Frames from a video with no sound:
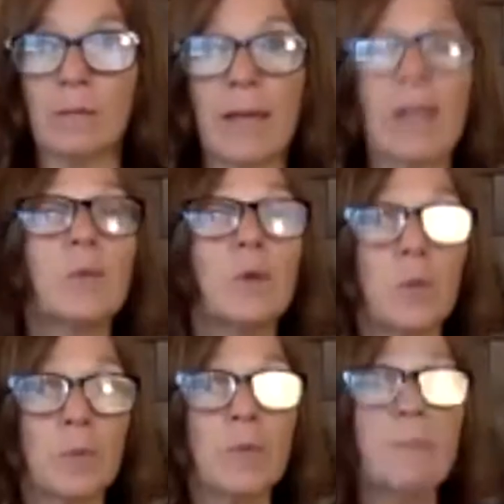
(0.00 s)
animal
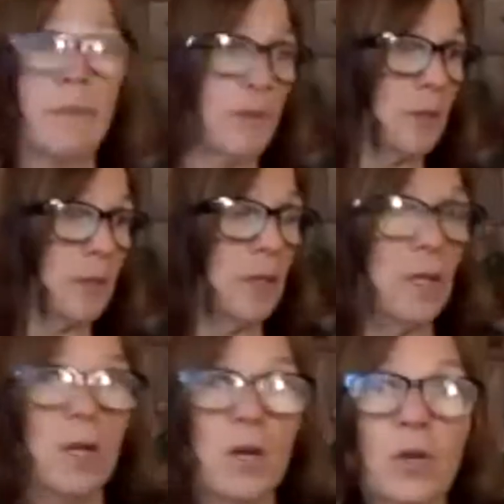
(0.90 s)
homeopathic
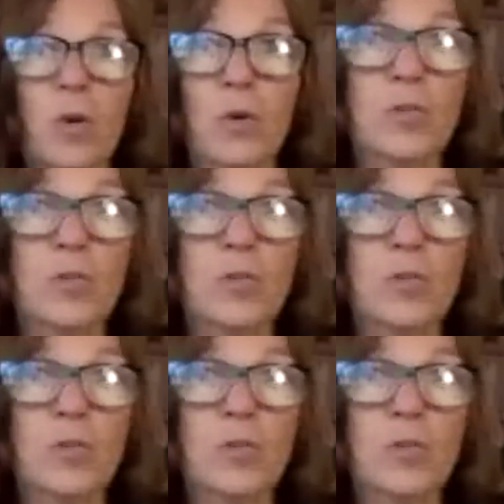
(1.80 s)
course